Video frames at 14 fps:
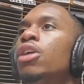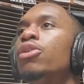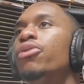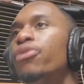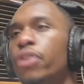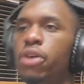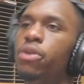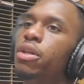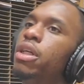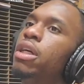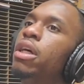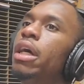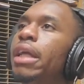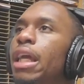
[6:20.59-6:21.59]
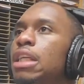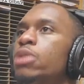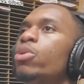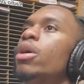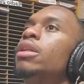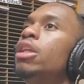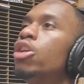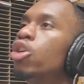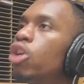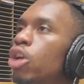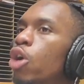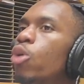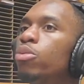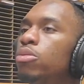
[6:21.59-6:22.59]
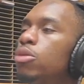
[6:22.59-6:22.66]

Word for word: You feel good, and guess what? Then you're gonna,